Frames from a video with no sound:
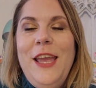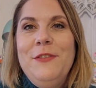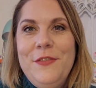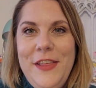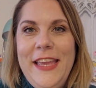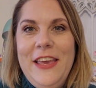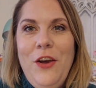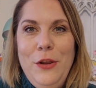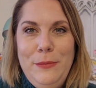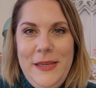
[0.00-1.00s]
and flake
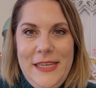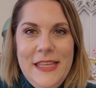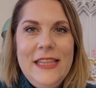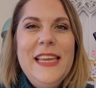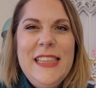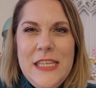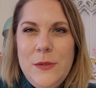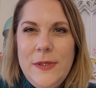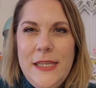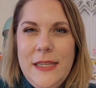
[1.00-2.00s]
on me like this
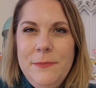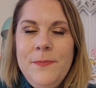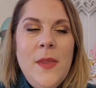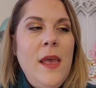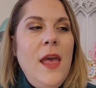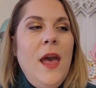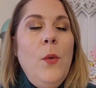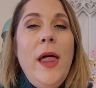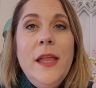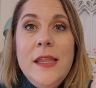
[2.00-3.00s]
one did.
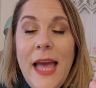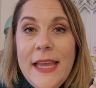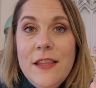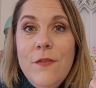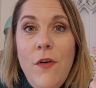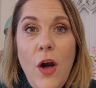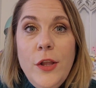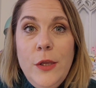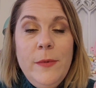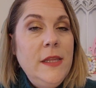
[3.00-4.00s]
While I like the
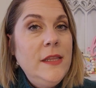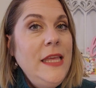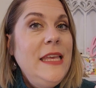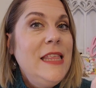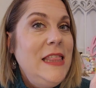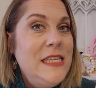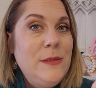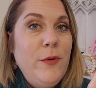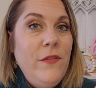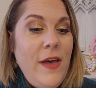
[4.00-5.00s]
volume and the length that this
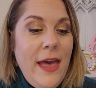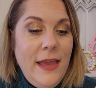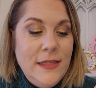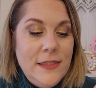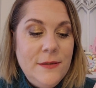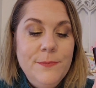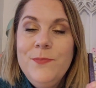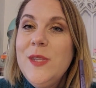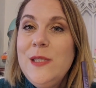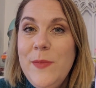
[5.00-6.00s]
provides,
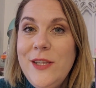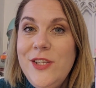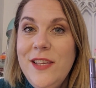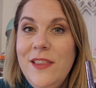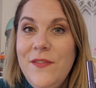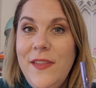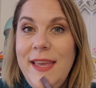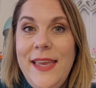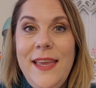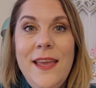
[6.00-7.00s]
the smudging and the
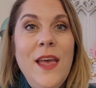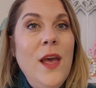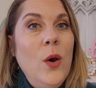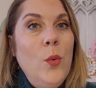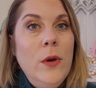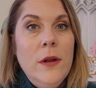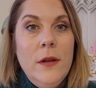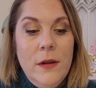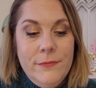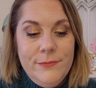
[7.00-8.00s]
flaking
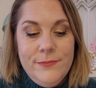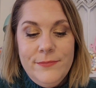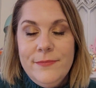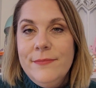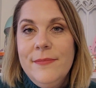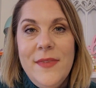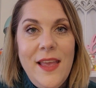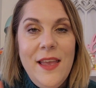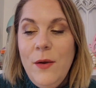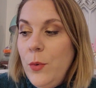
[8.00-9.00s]
were
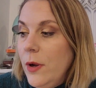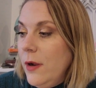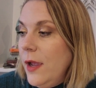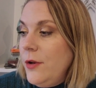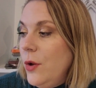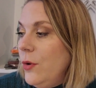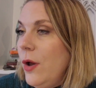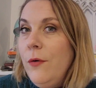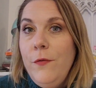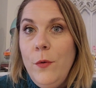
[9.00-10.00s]
a
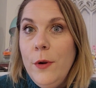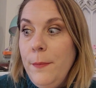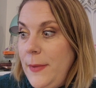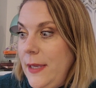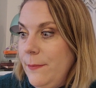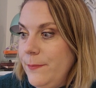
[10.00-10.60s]
no-go for me.